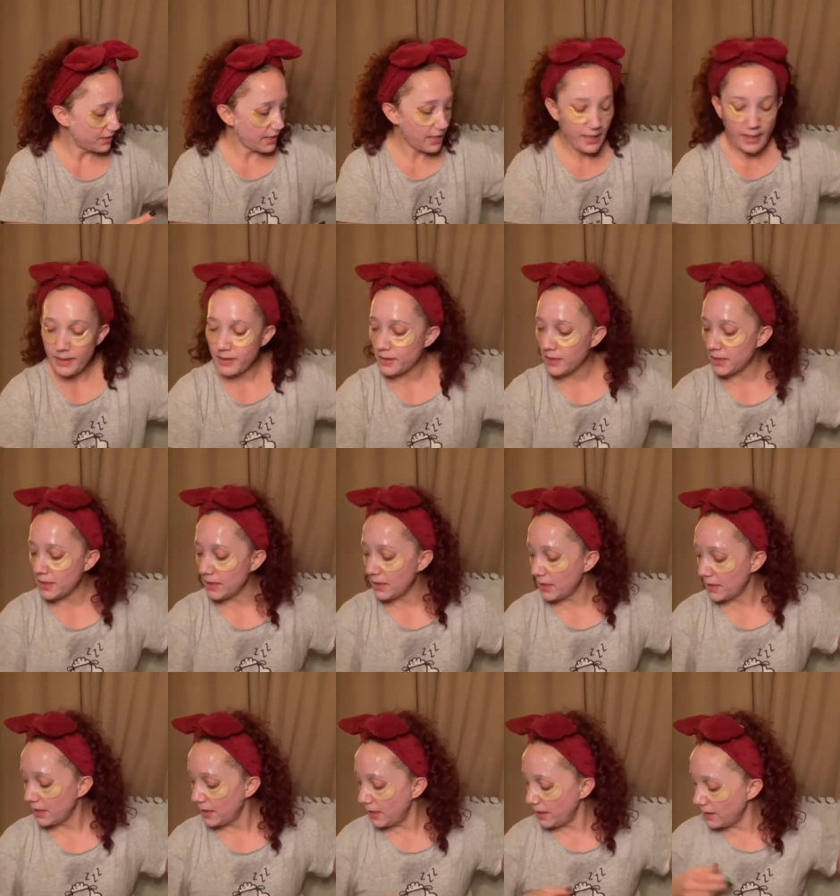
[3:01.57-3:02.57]
that
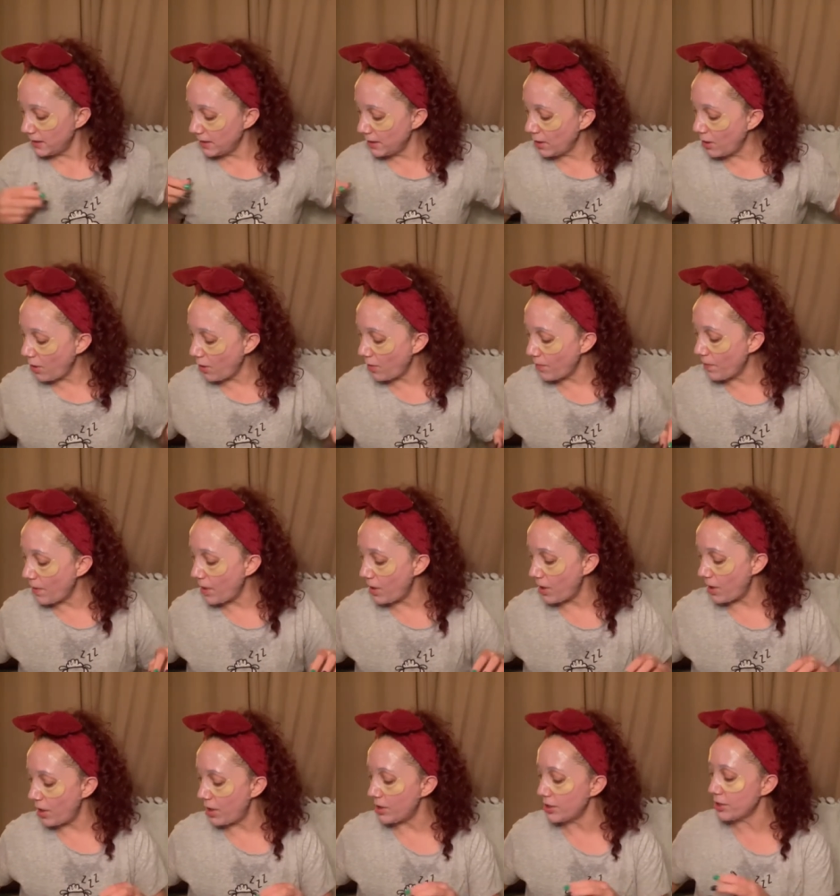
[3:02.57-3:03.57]
in the
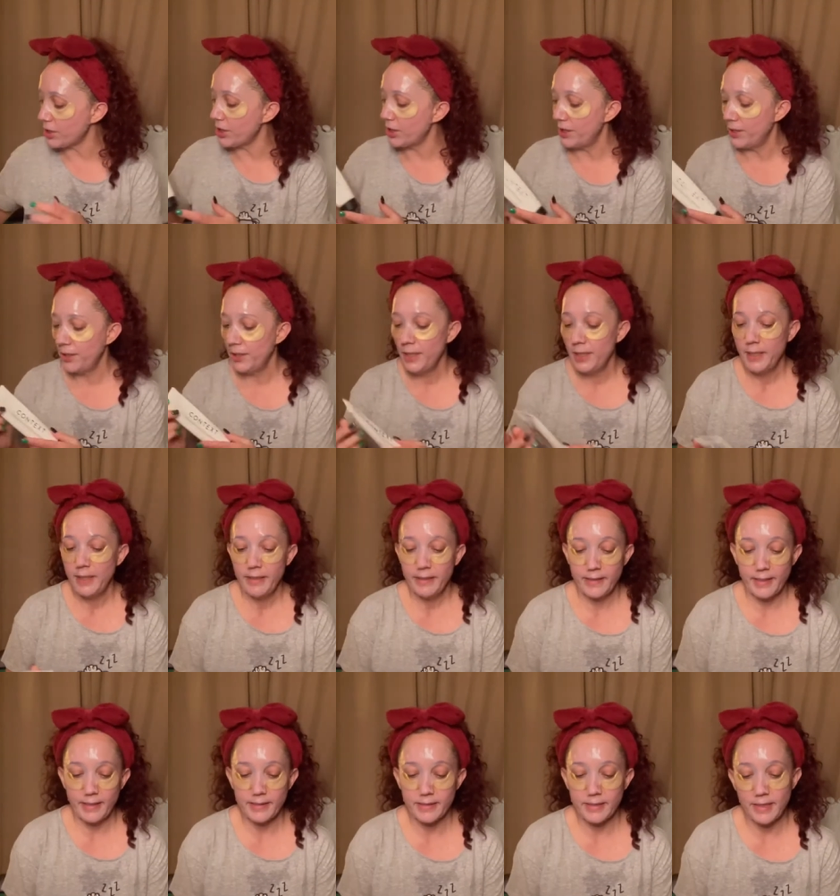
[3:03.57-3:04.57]
garbage.
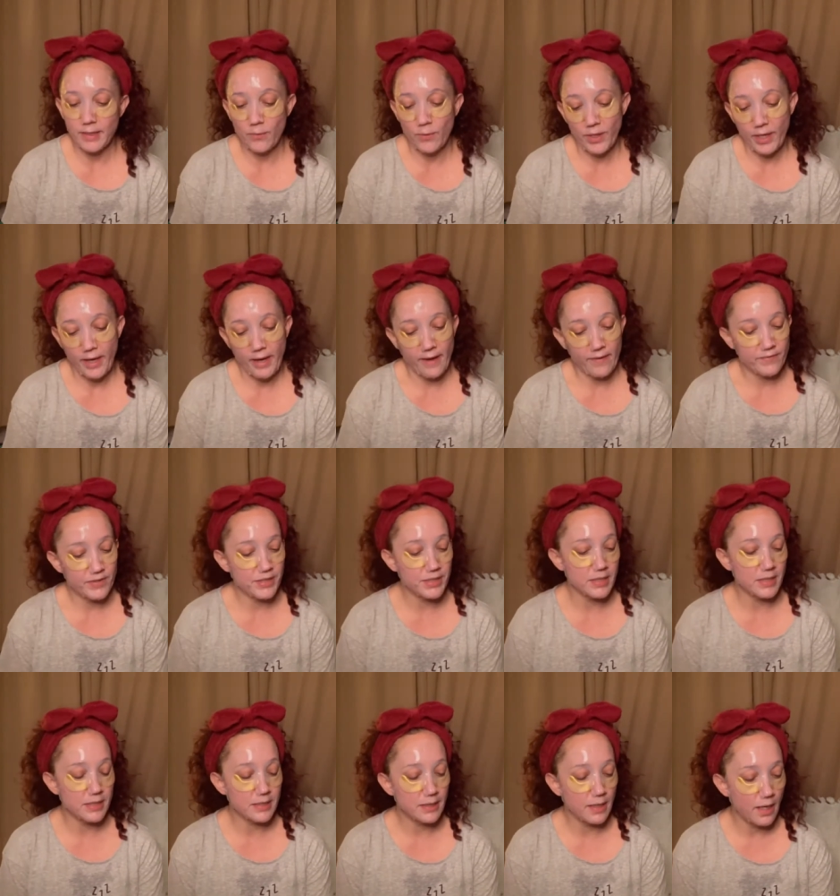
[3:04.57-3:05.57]
Next thing we have is
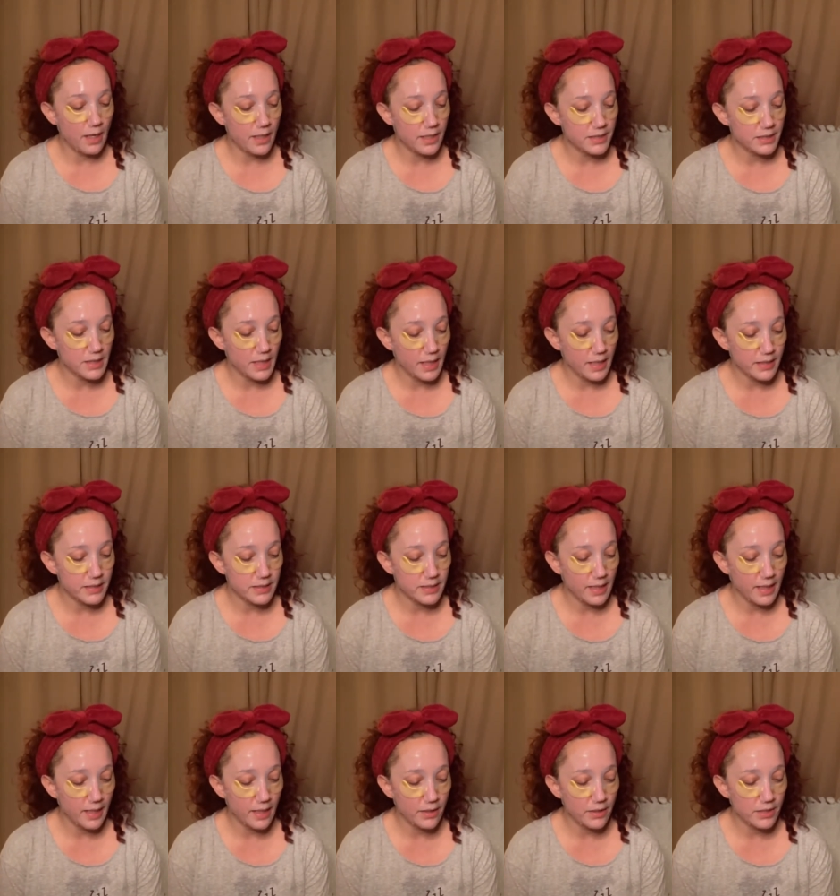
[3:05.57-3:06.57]
this Contex
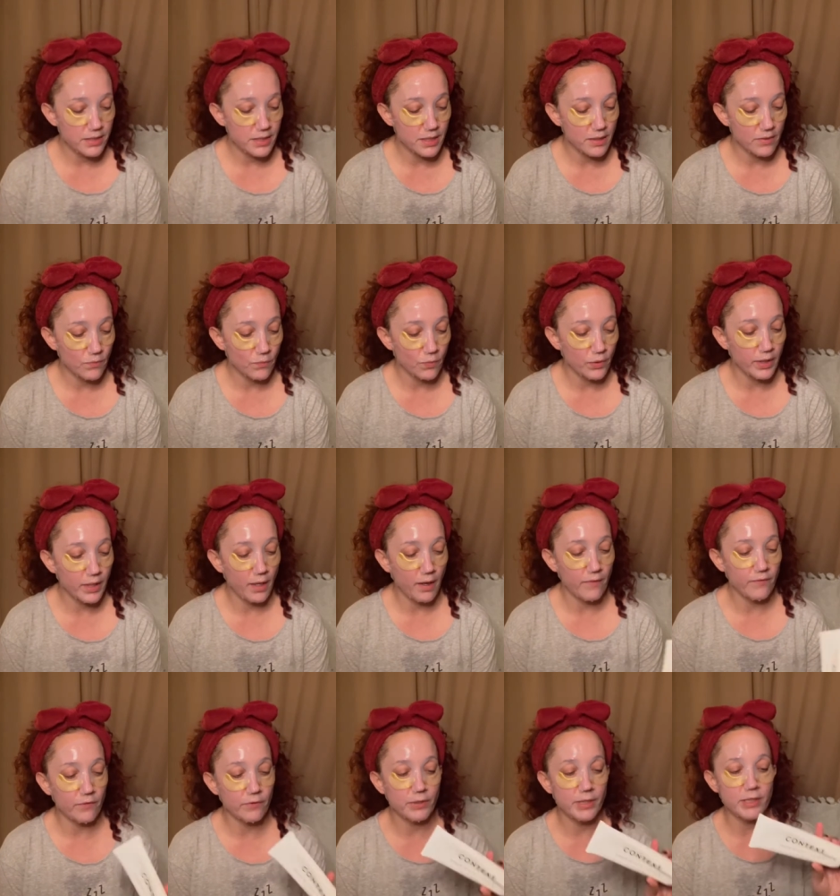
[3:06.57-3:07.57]
Keratin
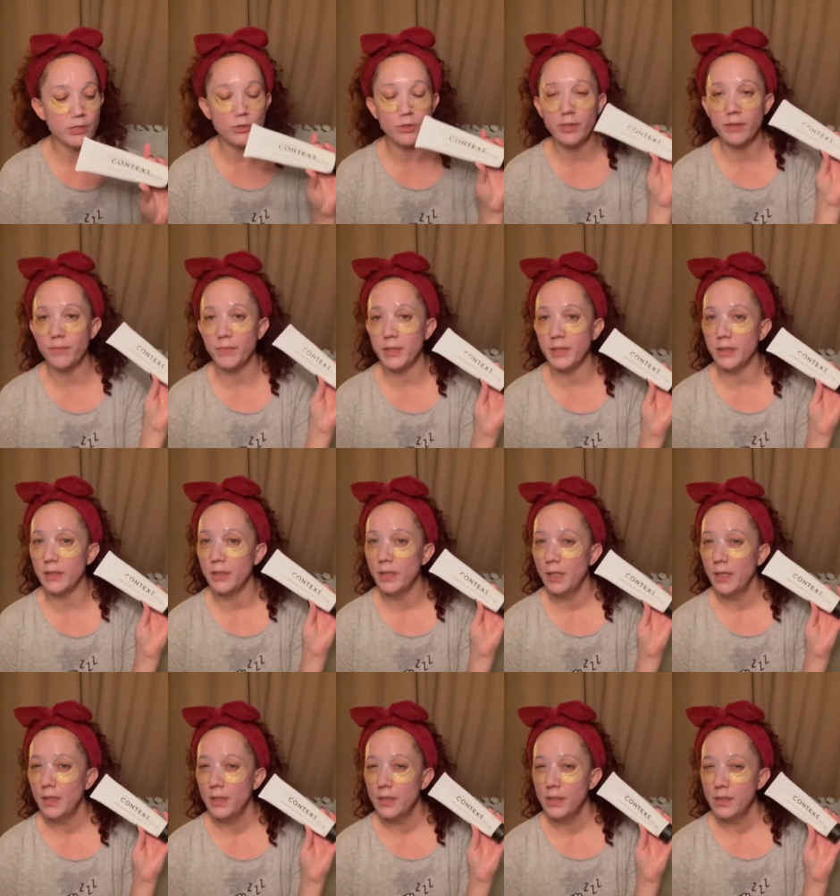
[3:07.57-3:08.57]
Recovery Treatment.
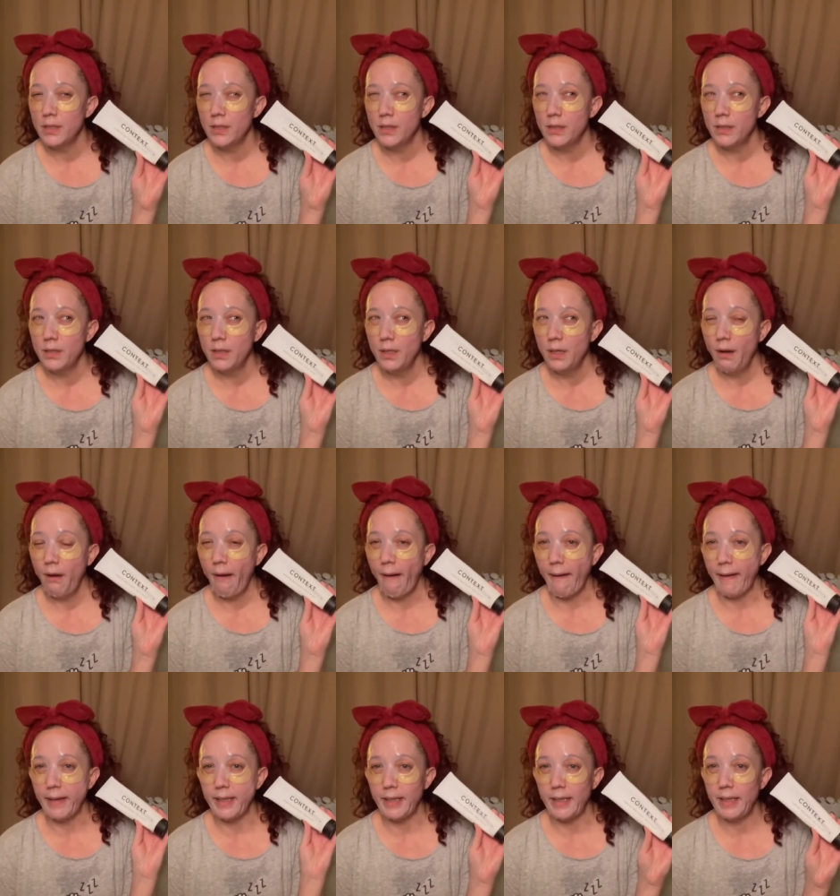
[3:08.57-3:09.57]

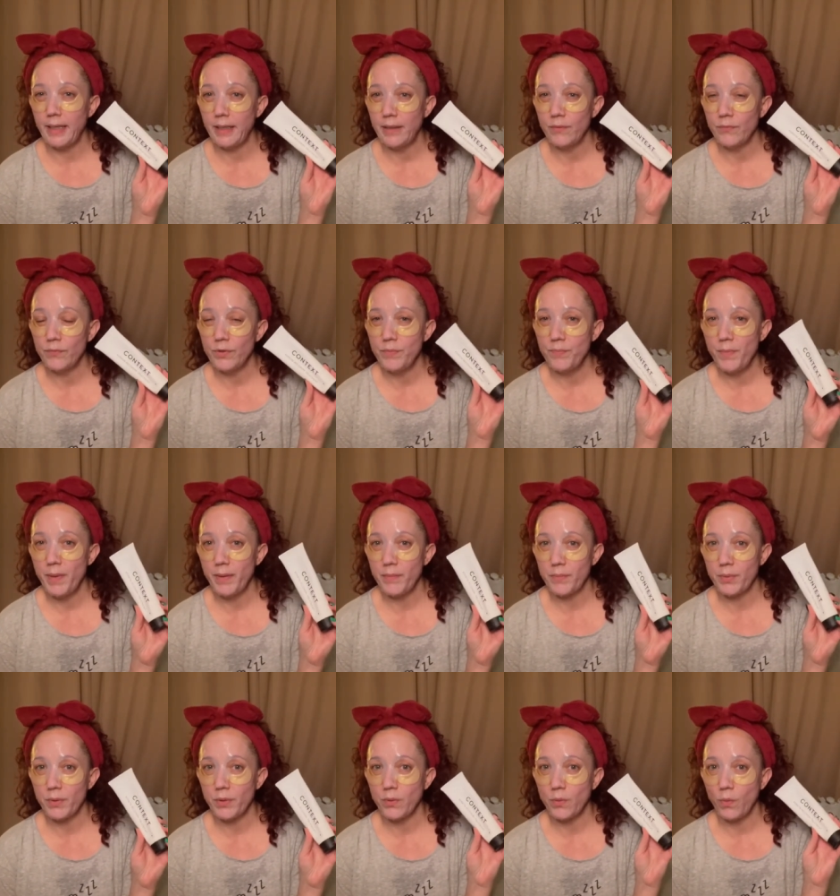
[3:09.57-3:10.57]
I can't
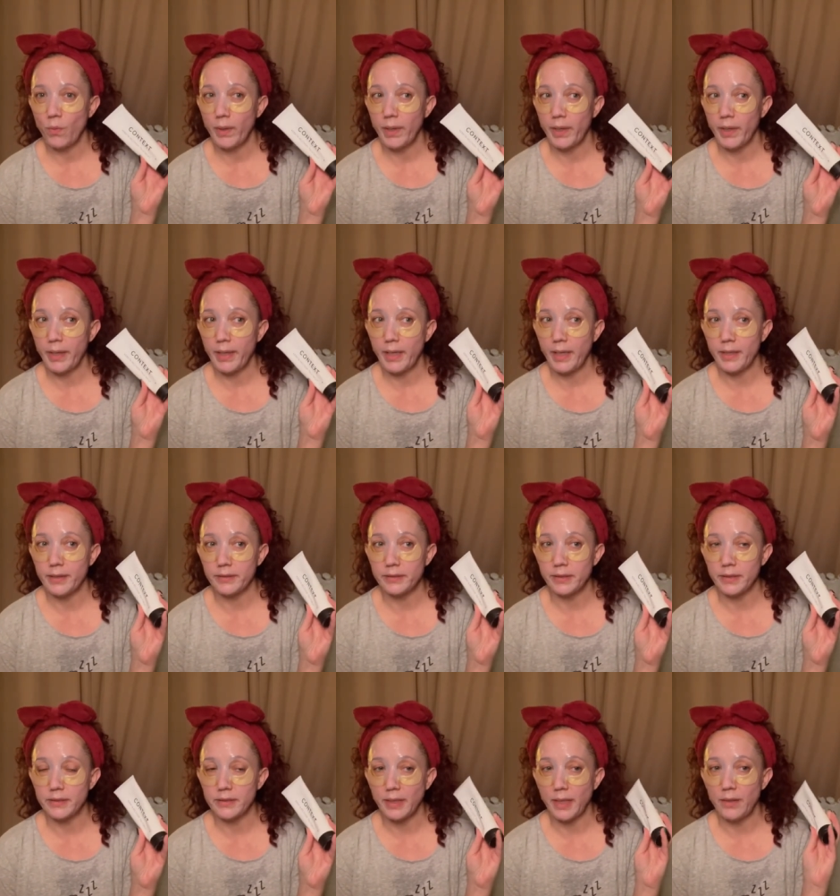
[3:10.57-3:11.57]
remember where I got
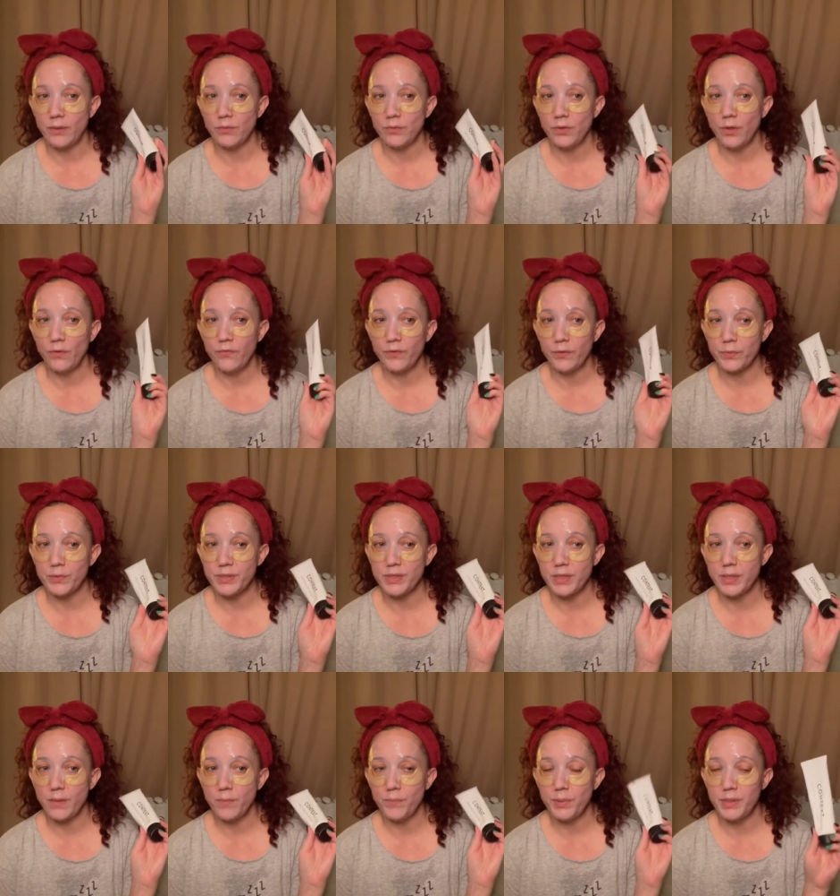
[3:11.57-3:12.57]
this. I don't know if it was
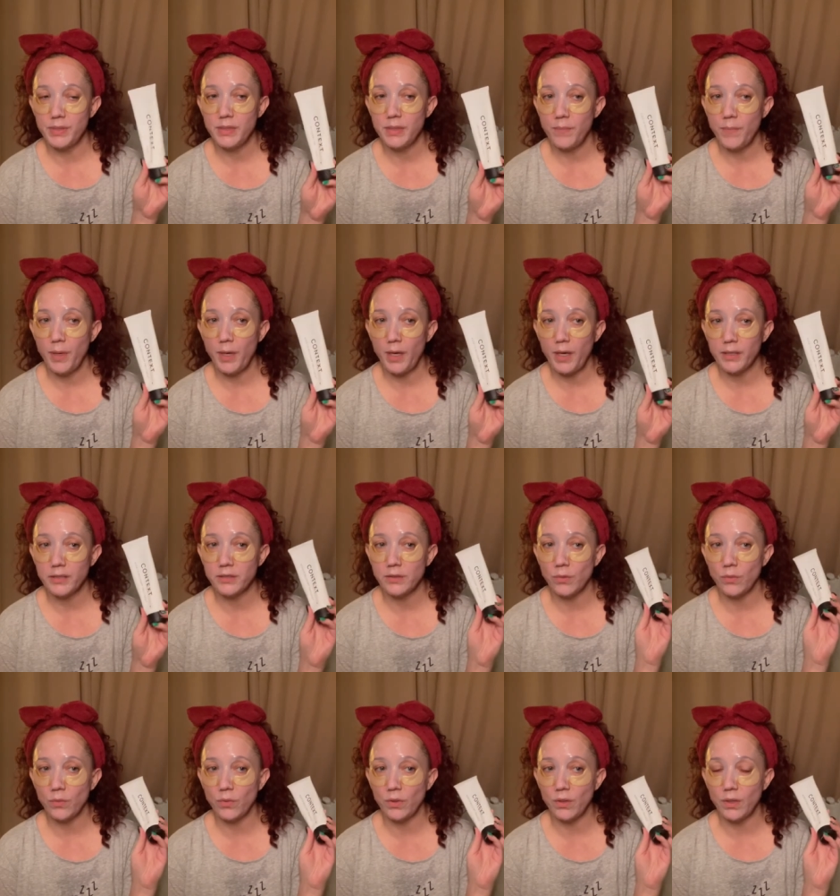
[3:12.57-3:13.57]
in a Bizy box
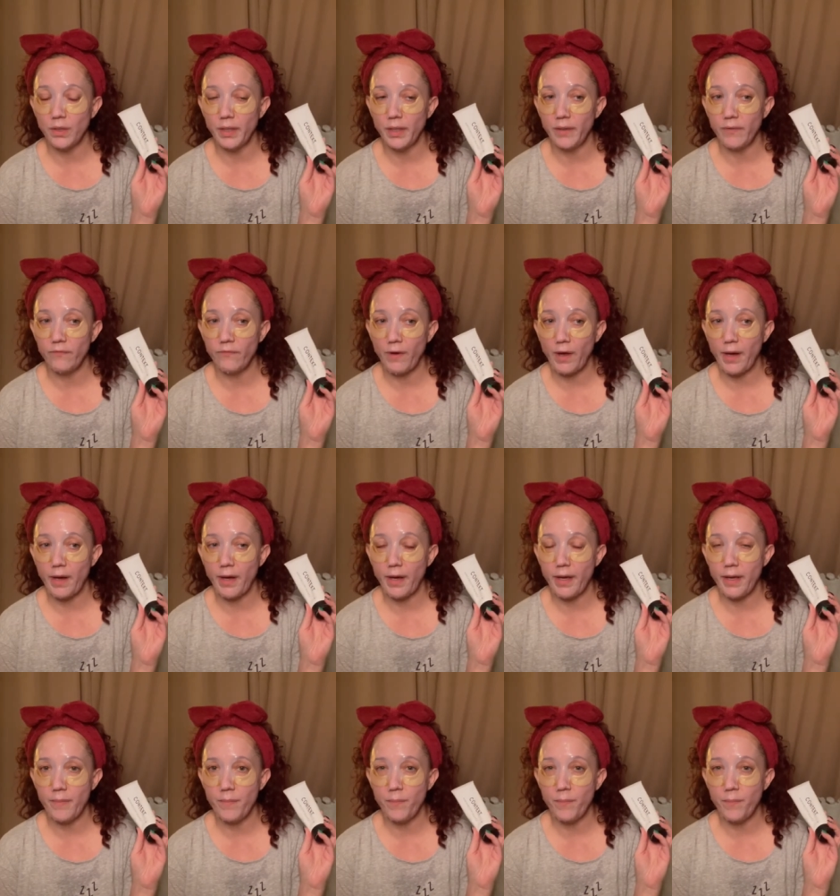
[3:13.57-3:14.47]
or if I